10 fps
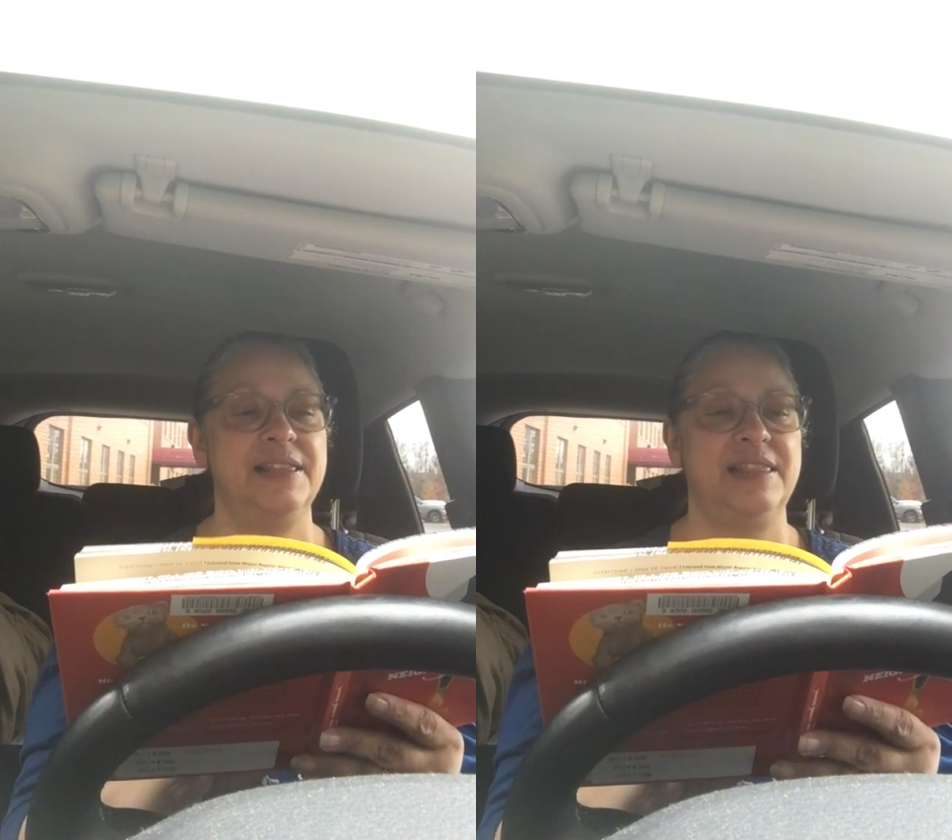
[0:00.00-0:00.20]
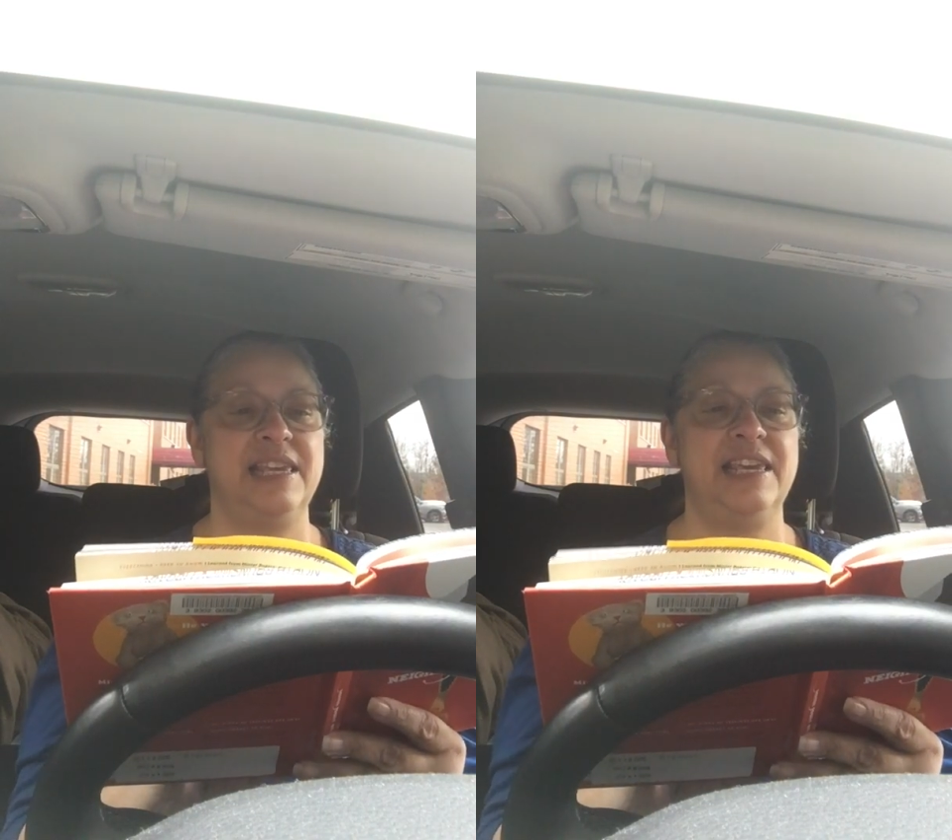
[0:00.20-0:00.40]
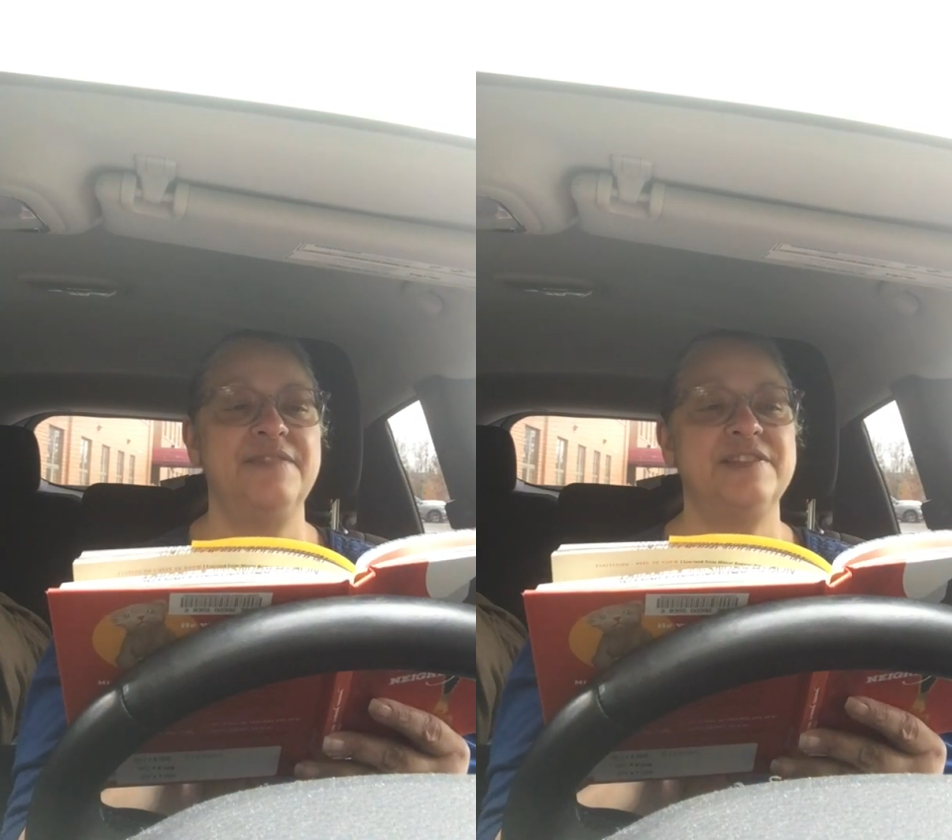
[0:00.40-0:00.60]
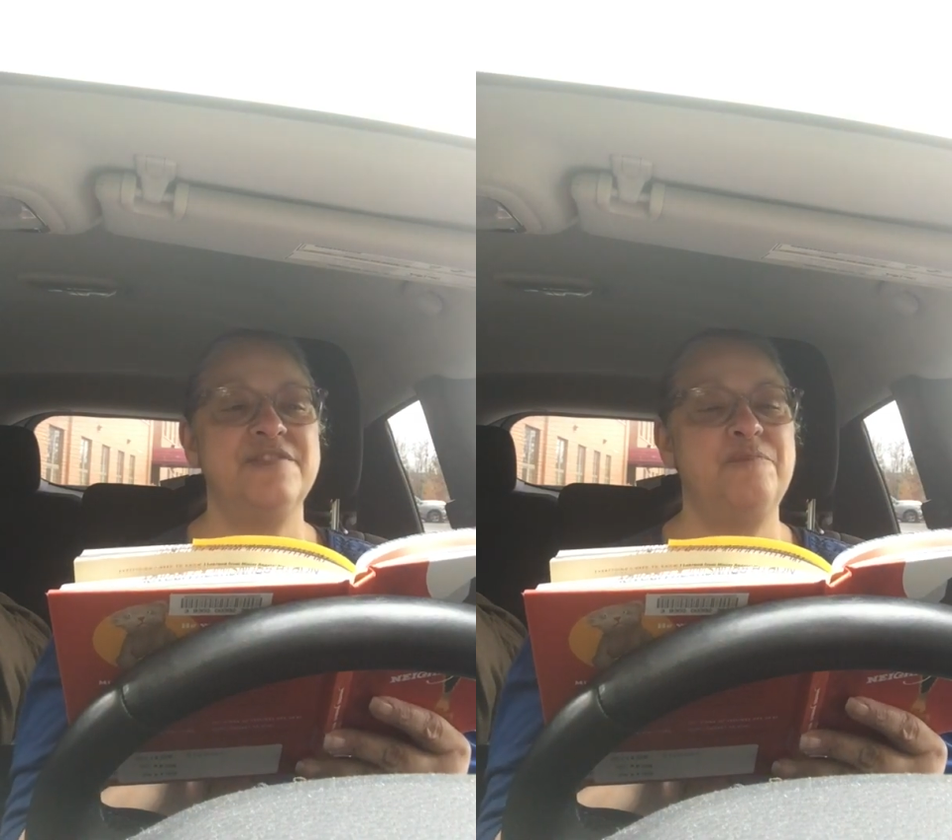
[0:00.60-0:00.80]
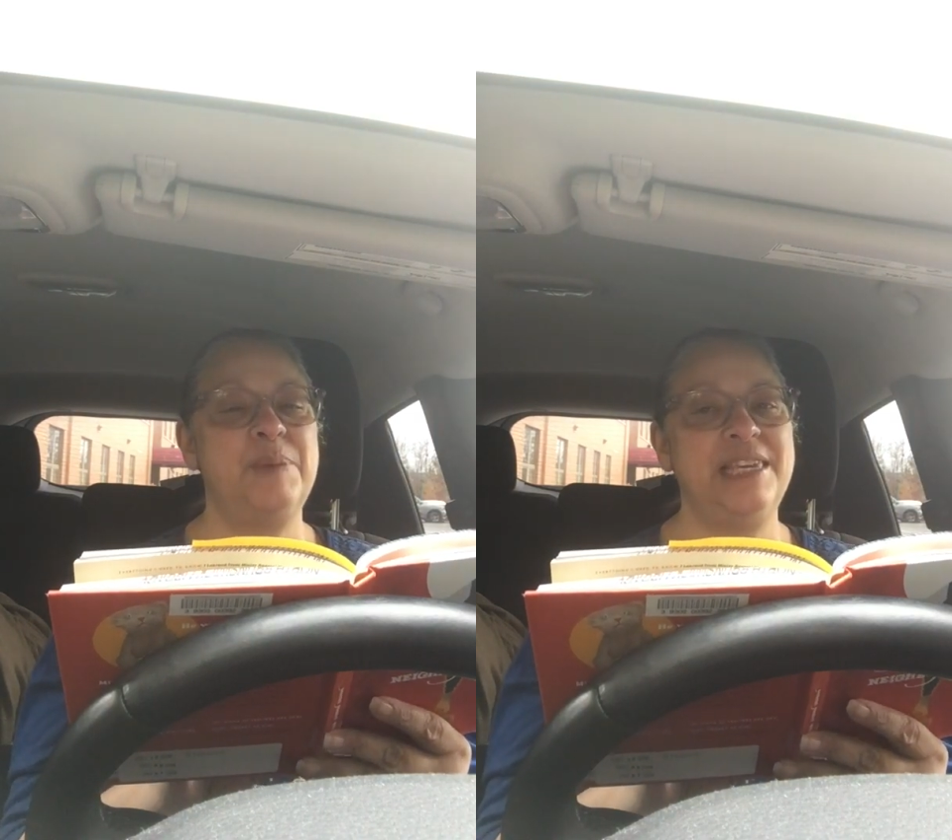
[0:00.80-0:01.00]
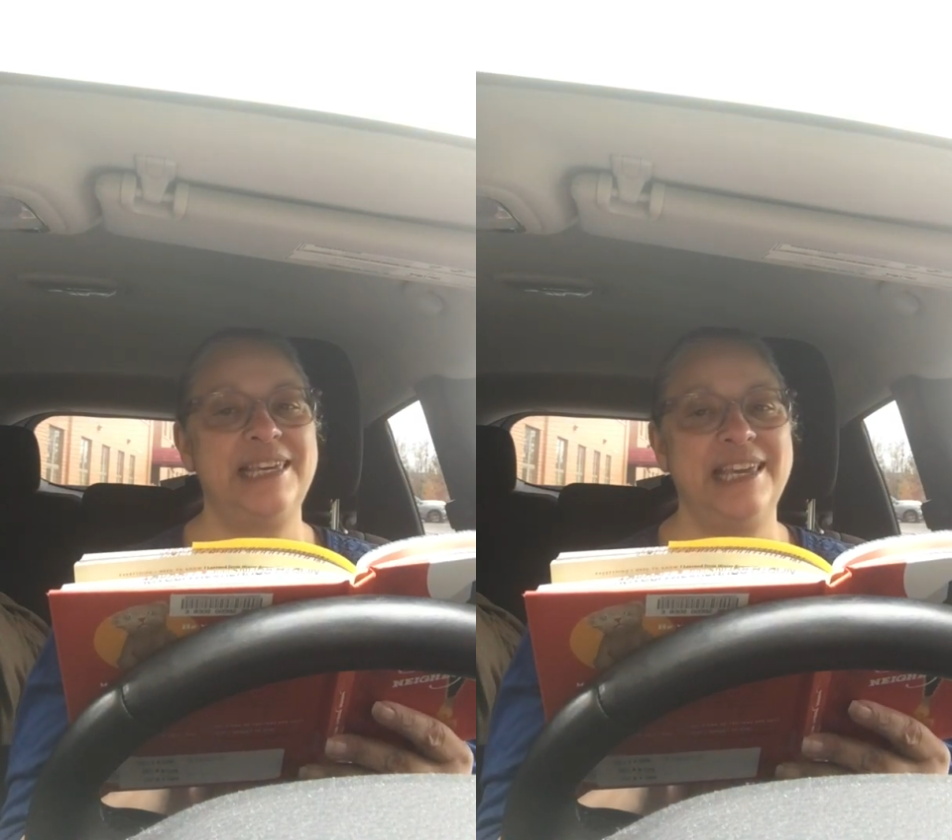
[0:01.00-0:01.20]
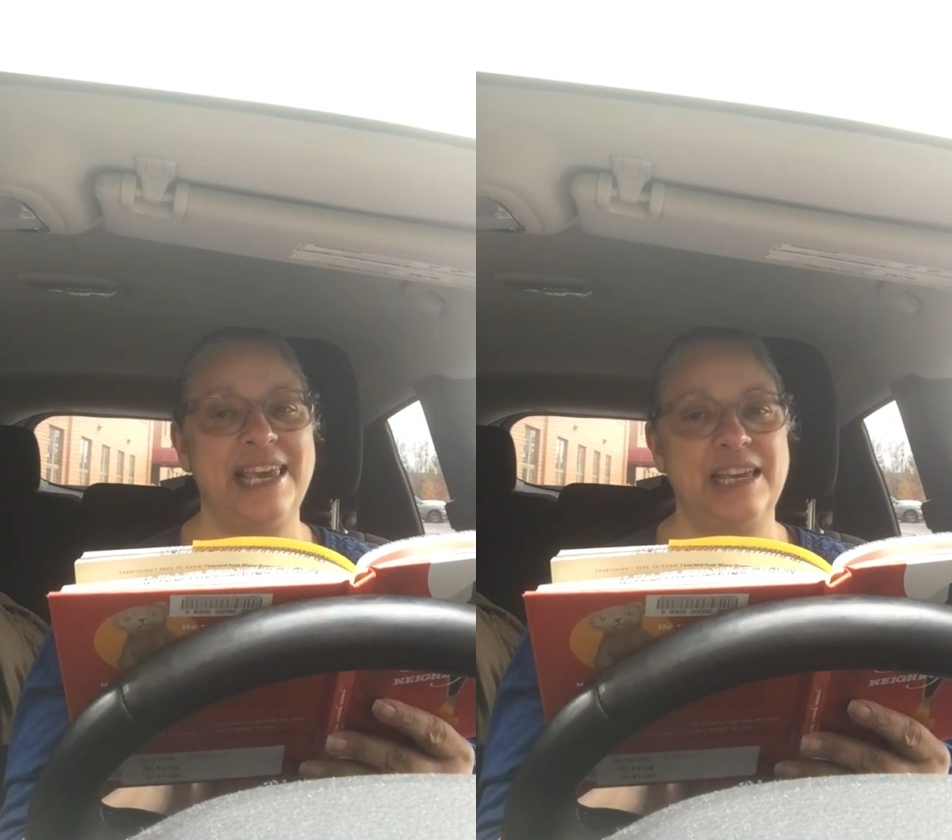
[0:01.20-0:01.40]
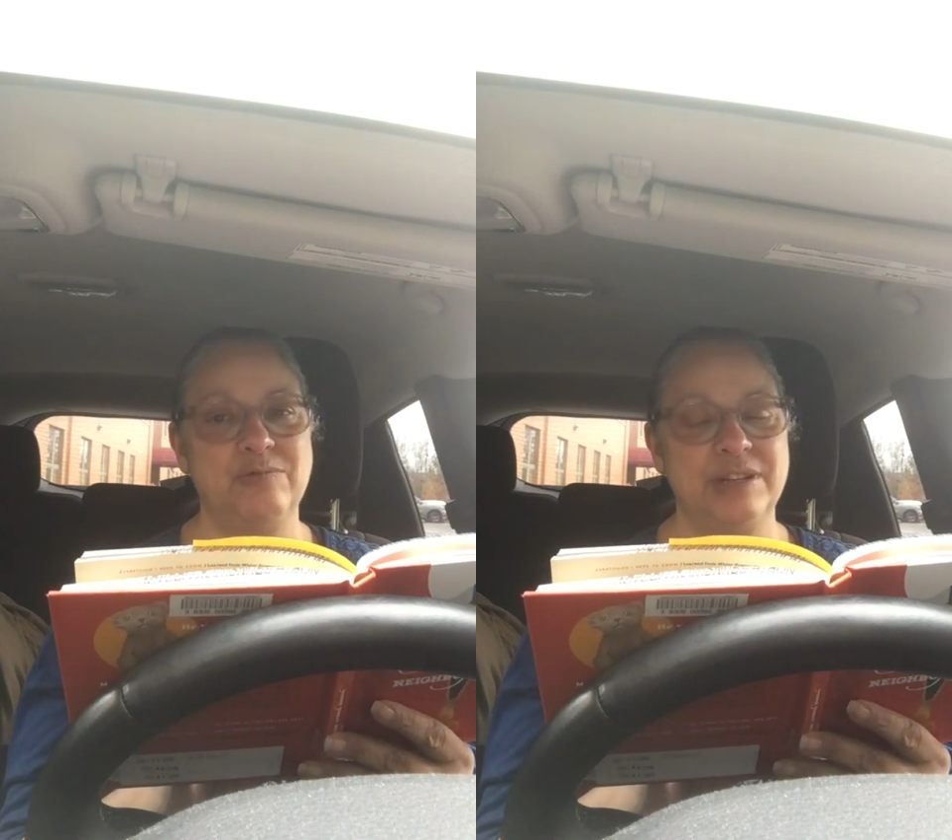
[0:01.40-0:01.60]
The gift of being
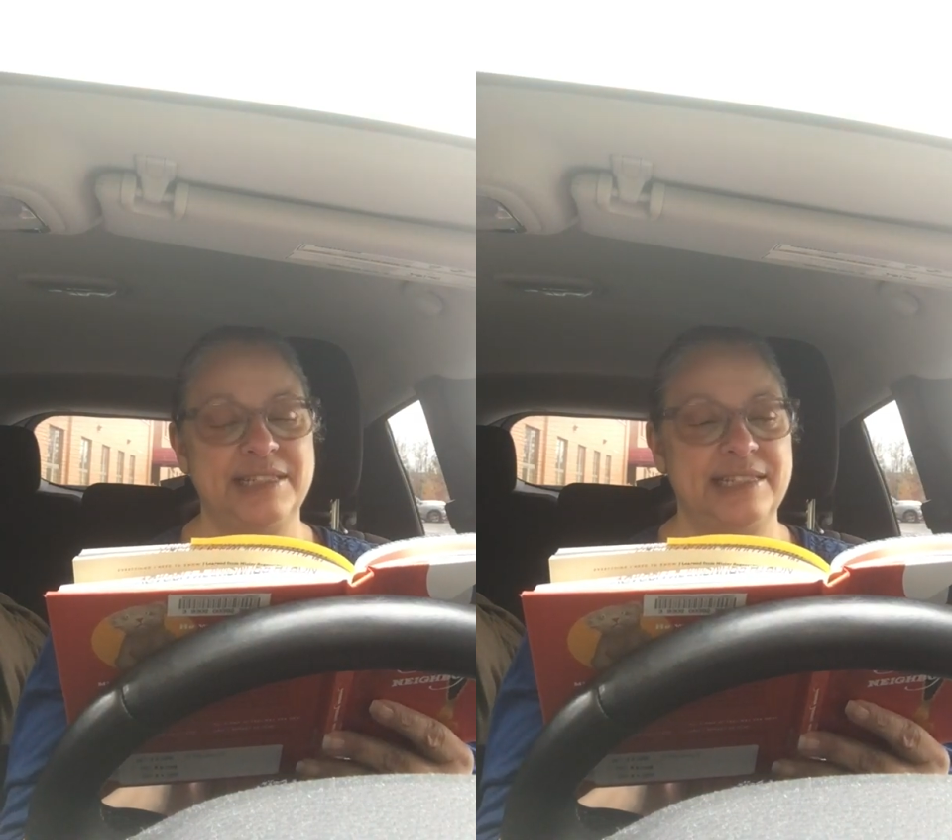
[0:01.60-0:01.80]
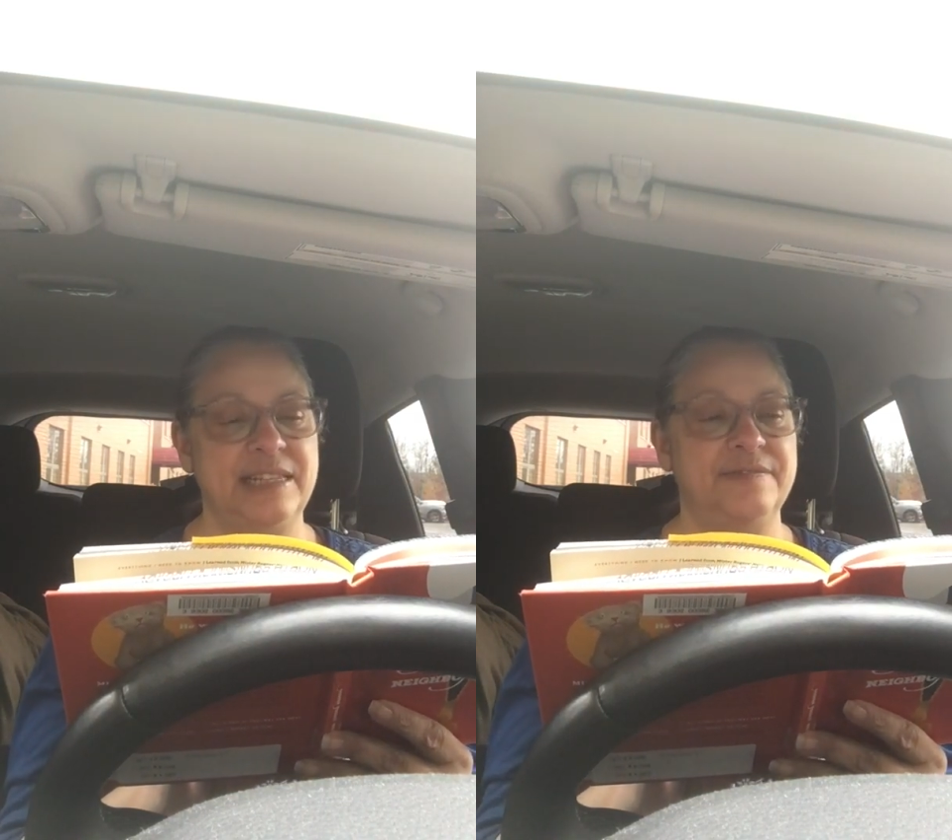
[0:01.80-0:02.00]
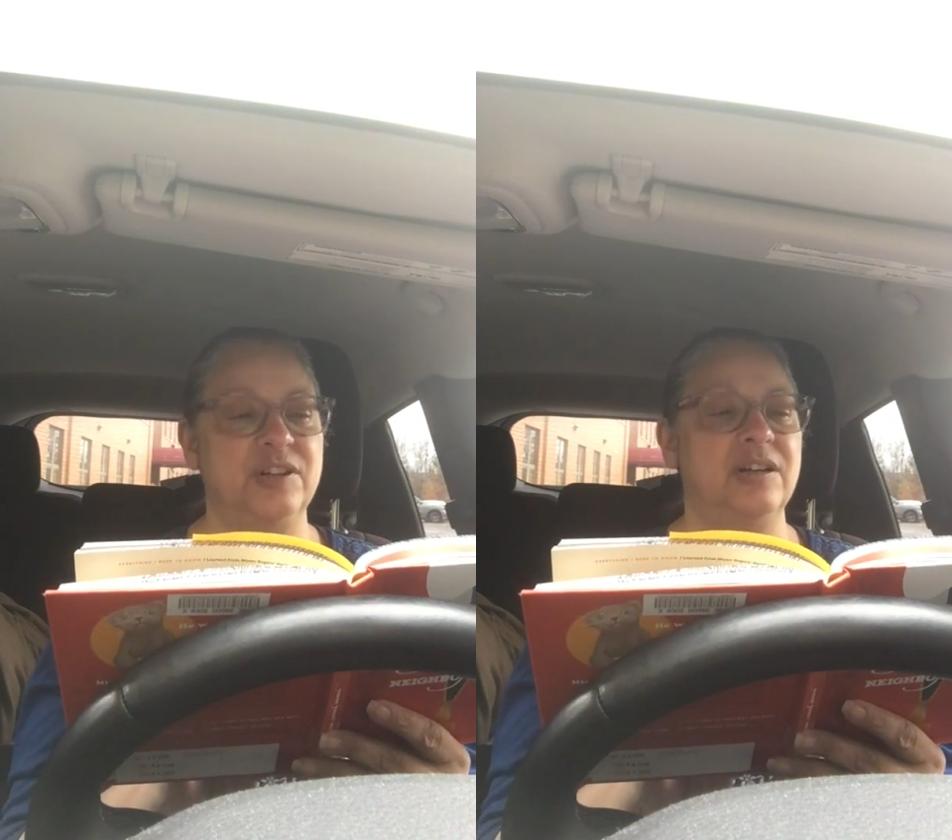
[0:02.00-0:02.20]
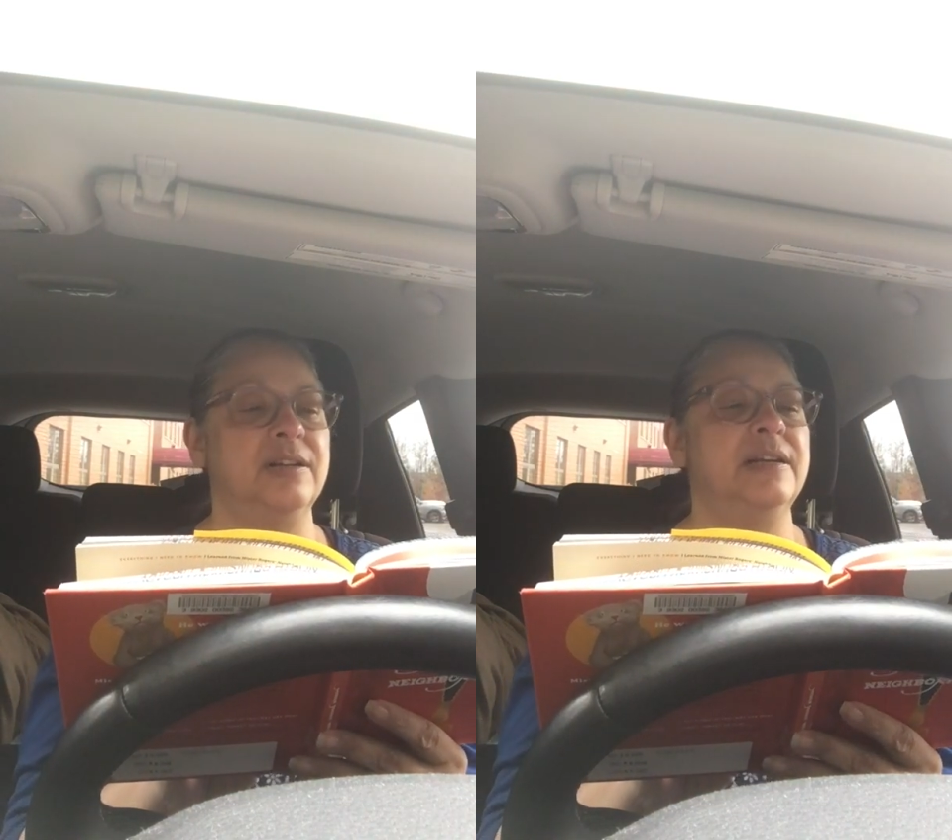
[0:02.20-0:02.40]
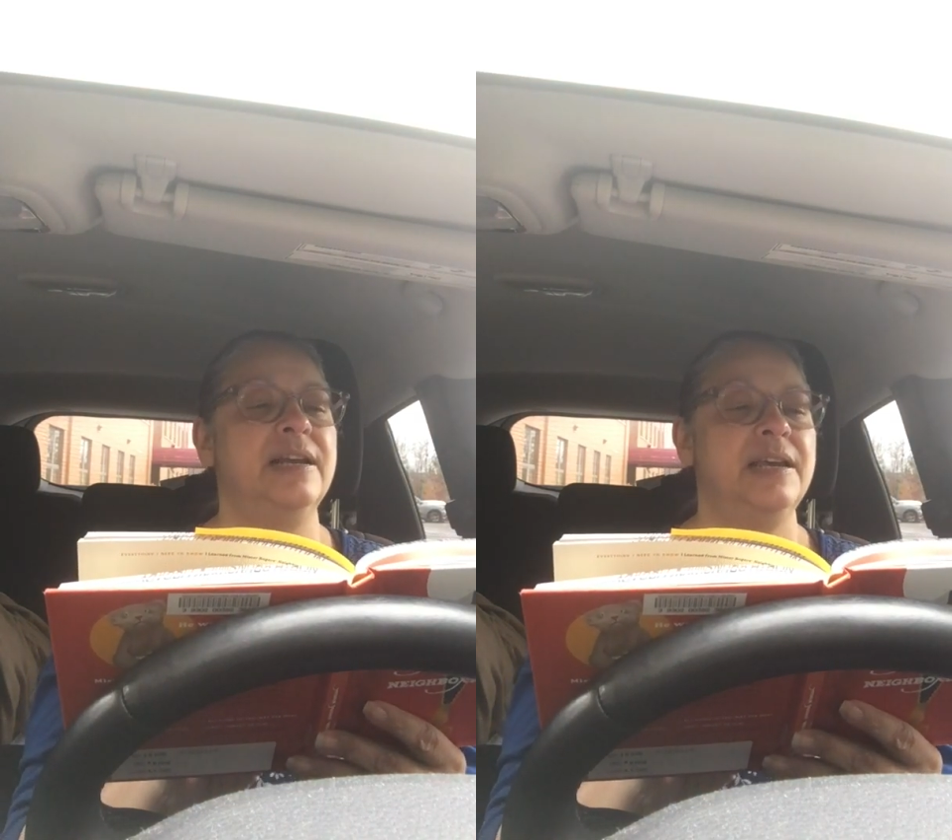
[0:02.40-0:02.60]
a receiver.